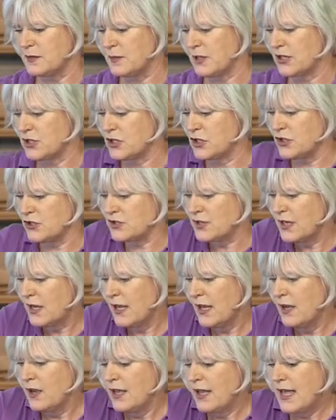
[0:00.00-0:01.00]
mixtures.
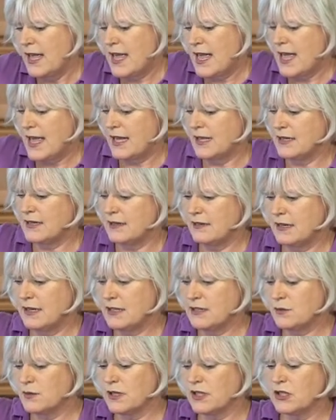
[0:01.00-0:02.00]
And
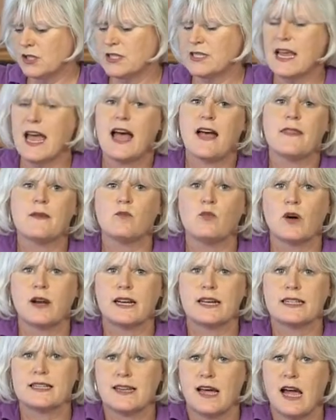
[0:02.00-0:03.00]
it's really good to add them one
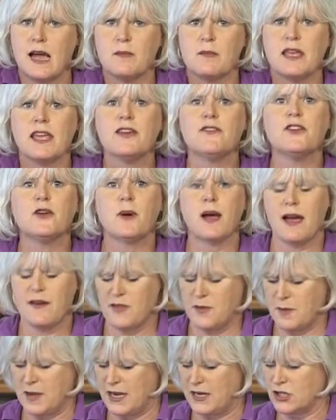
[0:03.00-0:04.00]
at a time if you have
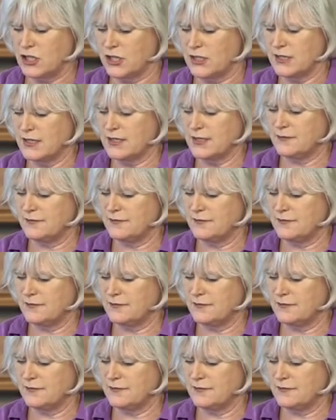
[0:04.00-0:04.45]
the patience.